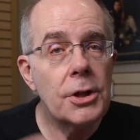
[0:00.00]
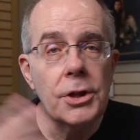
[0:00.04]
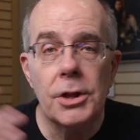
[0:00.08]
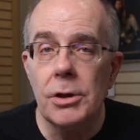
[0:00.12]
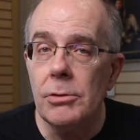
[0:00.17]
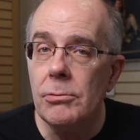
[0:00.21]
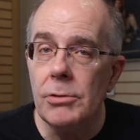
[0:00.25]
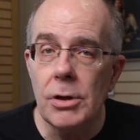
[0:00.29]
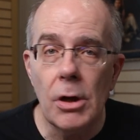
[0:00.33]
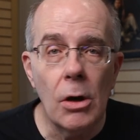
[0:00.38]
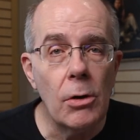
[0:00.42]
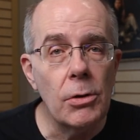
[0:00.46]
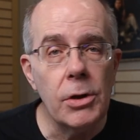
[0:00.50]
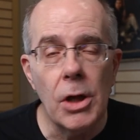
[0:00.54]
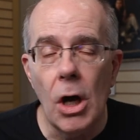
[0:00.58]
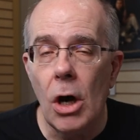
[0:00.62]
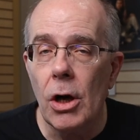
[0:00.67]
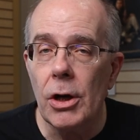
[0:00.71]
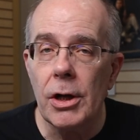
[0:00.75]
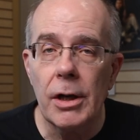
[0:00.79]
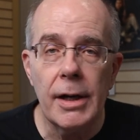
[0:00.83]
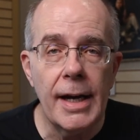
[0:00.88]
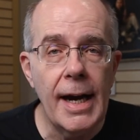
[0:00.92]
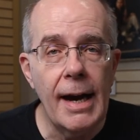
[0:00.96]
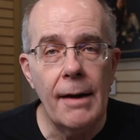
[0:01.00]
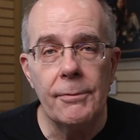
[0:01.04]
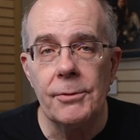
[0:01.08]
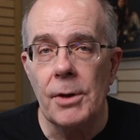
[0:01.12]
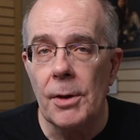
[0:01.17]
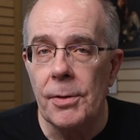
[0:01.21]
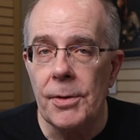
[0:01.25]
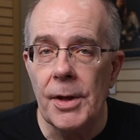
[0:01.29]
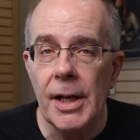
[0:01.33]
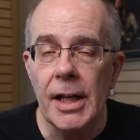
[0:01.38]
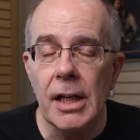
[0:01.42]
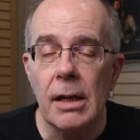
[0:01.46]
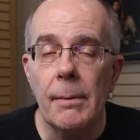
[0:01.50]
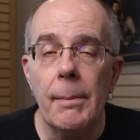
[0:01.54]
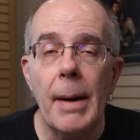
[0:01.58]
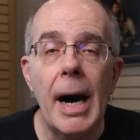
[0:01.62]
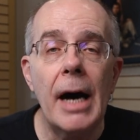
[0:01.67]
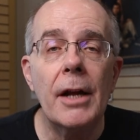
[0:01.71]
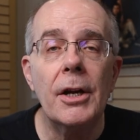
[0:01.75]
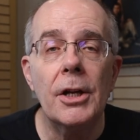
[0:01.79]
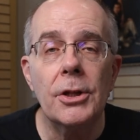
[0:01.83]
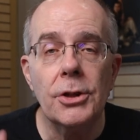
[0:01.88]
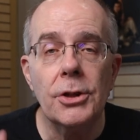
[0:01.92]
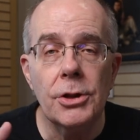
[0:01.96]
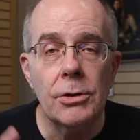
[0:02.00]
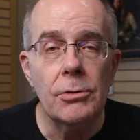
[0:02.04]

You no longer have to think about it.